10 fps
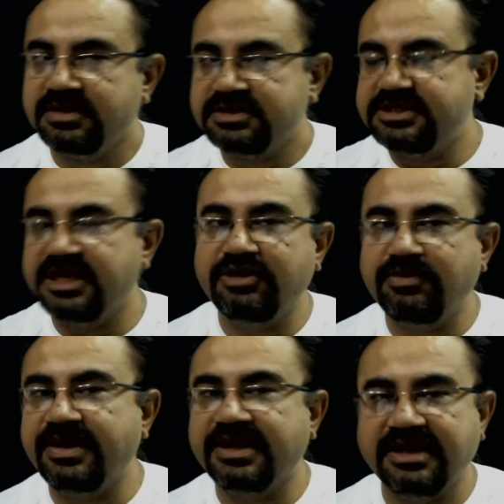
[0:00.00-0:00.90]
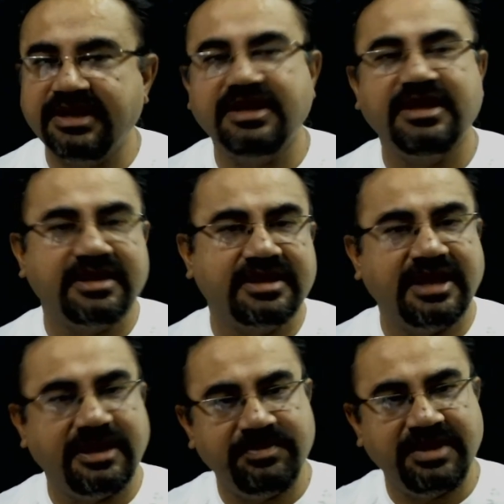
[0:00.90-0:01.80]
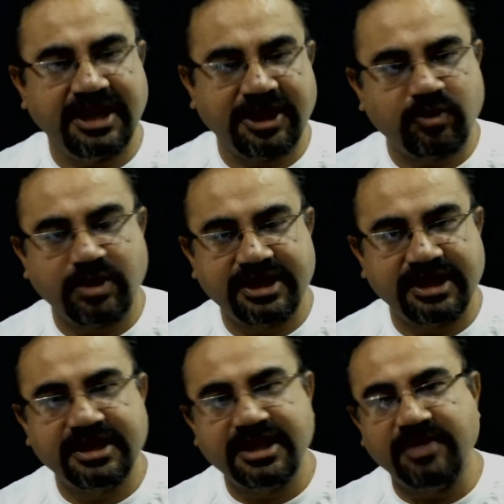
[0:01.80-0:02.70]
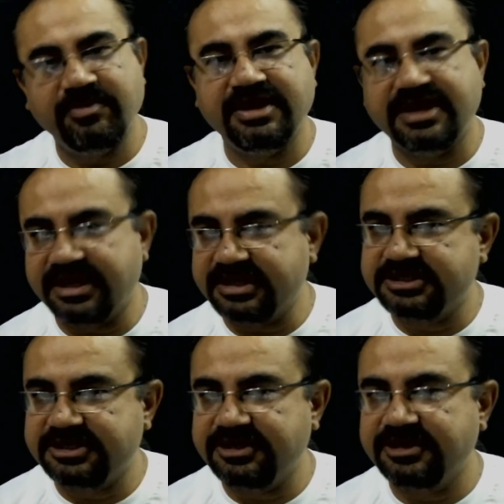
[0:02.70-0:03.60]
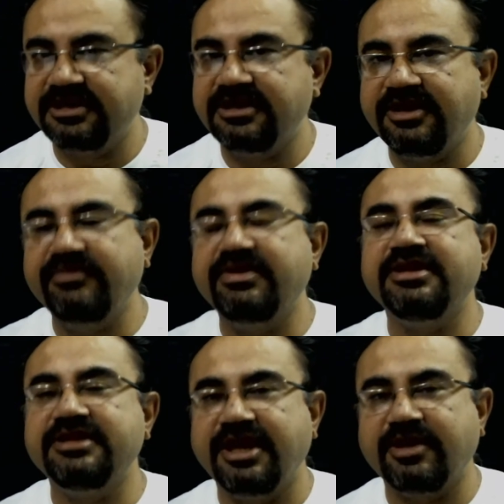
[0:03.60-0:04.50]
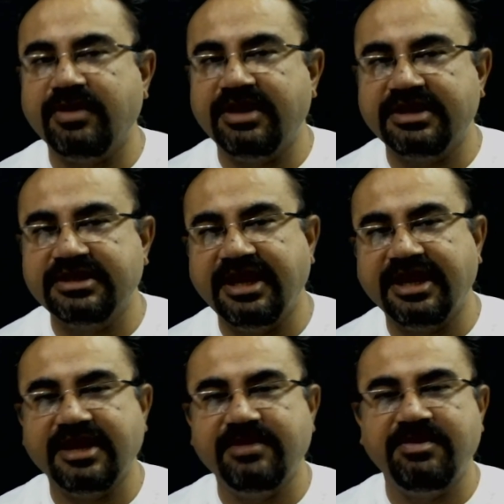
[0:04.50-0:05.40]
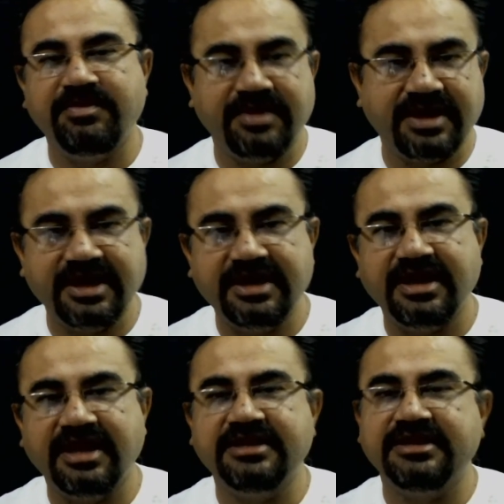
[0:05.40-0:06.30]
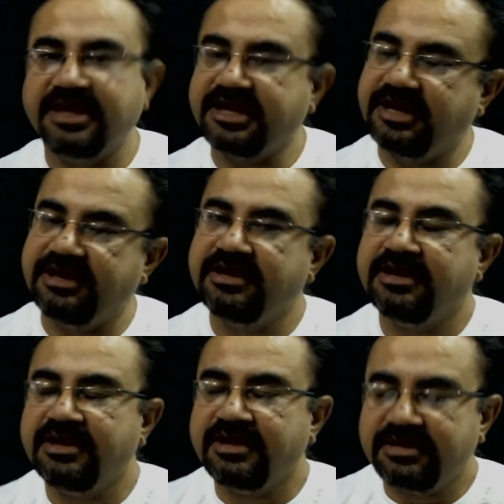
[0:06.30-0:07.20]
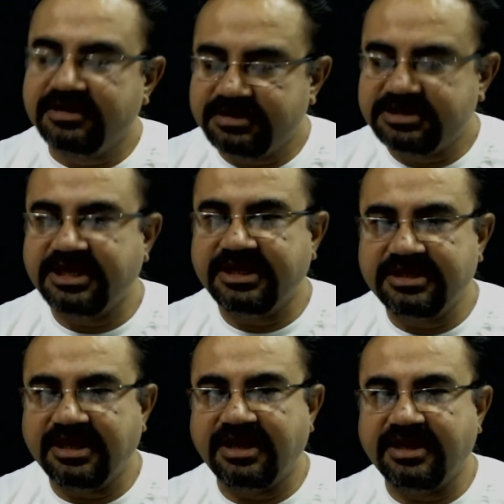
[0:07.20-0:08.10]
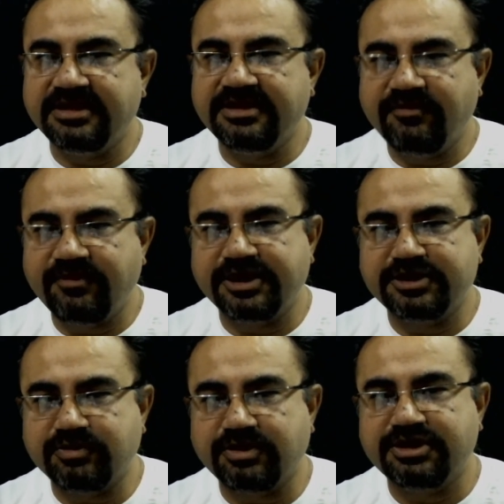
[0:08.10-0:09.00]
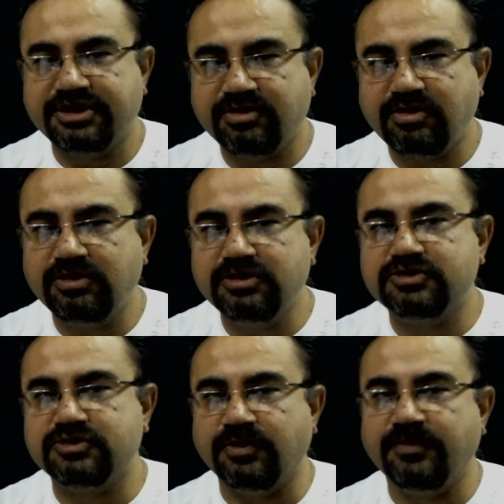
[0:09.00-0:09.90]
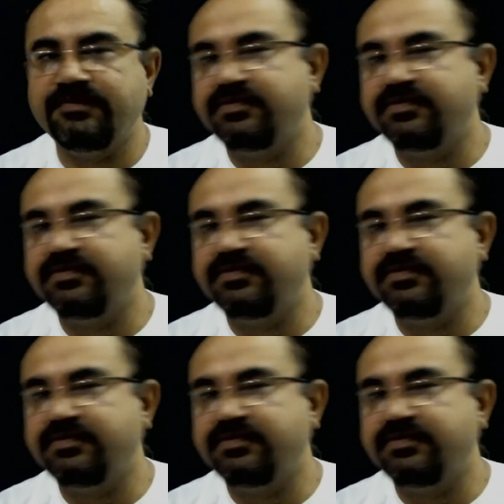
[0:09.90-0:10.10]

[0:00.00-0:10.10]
Cyanobacteria can be aquatic, can be terrestrial. Even in the aquatic, they can be marine and they can stay there in the fresh water also.